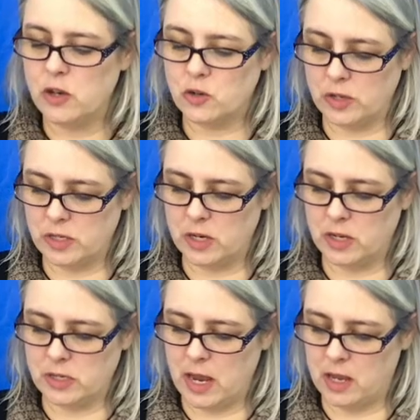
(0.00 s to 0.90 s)
Tristan
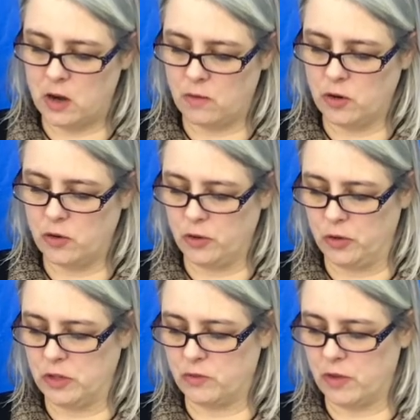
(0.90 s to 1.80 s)
has taken over your
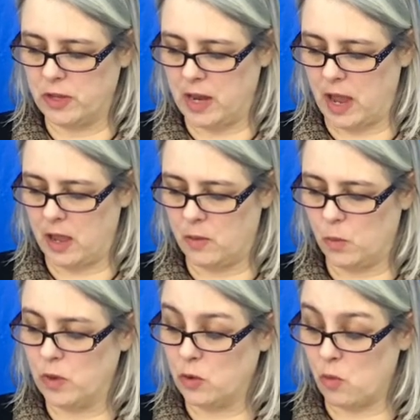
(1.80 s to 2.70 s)
duties for the day.
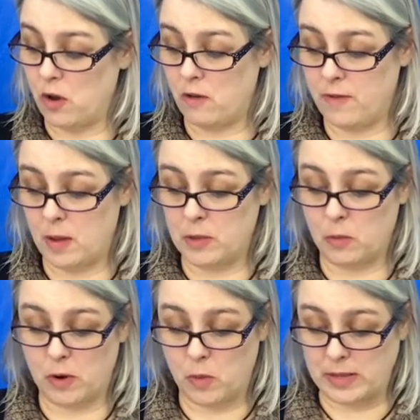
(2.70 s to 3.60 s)
When the royal
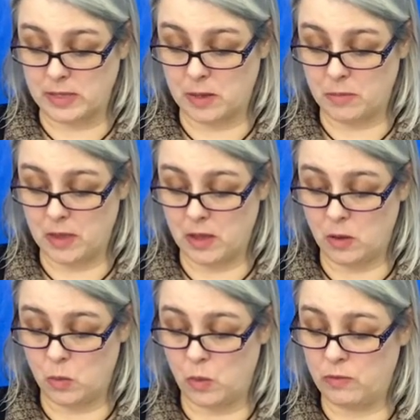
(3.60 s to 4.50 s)
family requests
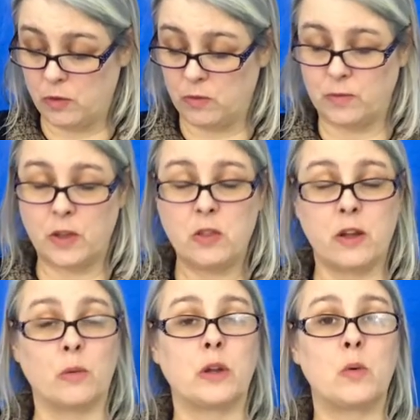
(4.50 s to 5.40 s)
something, we fulfill
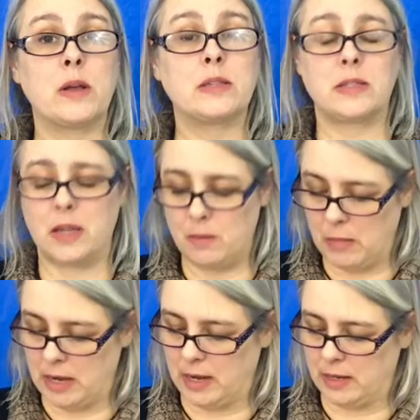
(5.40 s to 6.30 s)
their request
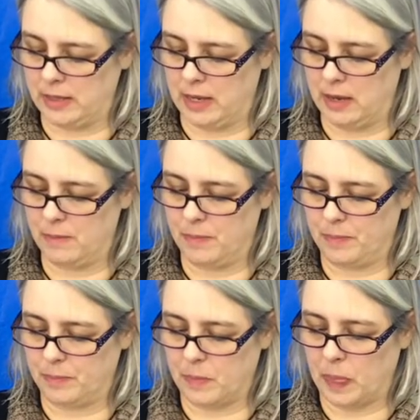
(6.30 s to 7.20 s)
immediately."
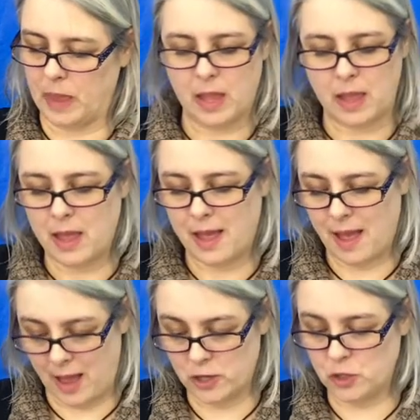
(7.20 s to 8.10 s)

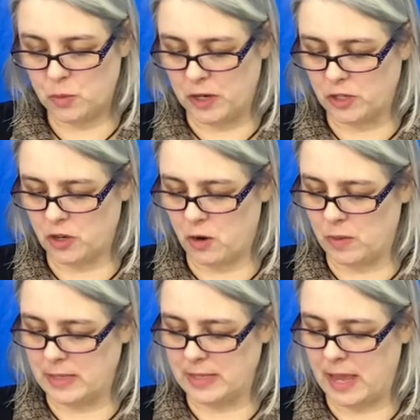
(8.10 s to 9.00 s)
"As you wish,"
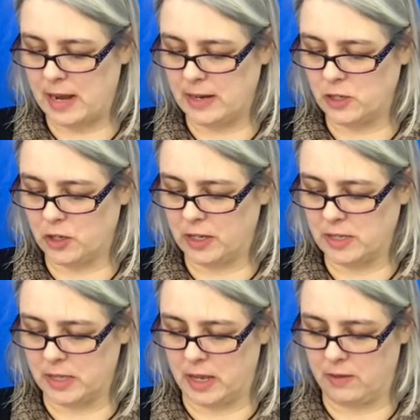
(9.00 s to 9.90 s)
Erwin said, and took
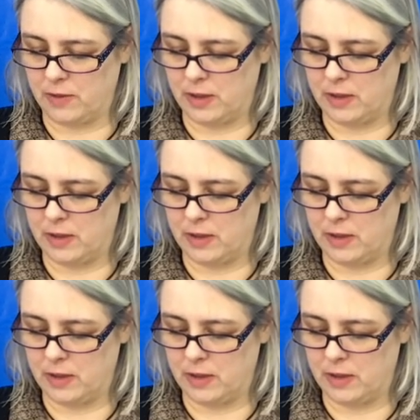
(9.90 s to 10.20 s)
his leave.